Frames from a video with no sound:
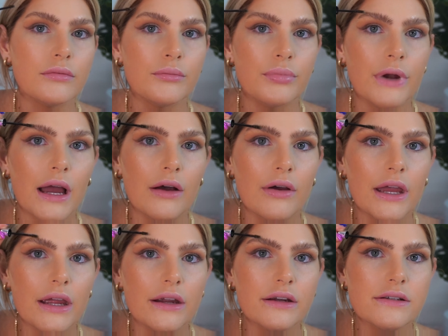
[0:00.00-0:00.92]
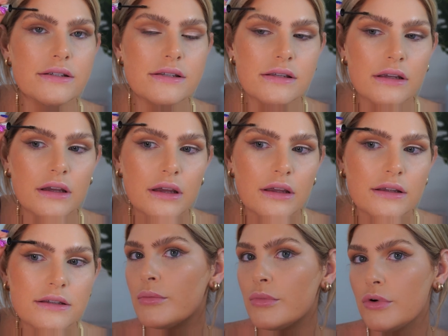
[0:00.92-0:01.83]
brow hairs
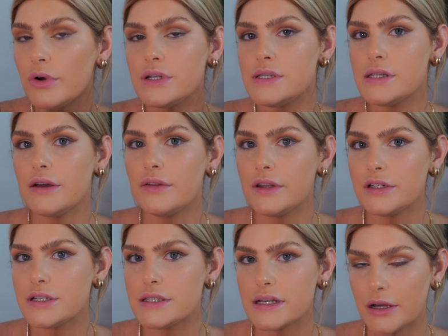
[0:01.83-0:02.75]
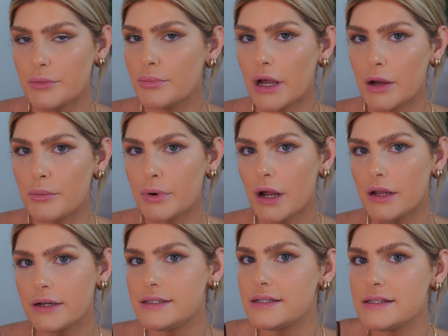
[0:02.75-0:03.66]
more so than just like a brow
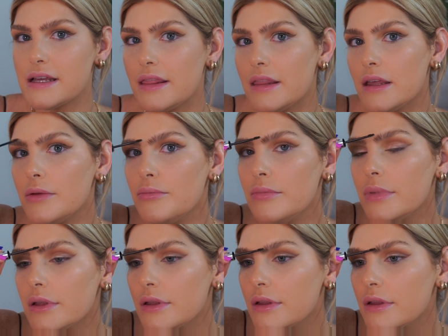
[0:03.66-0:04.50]
product is in them.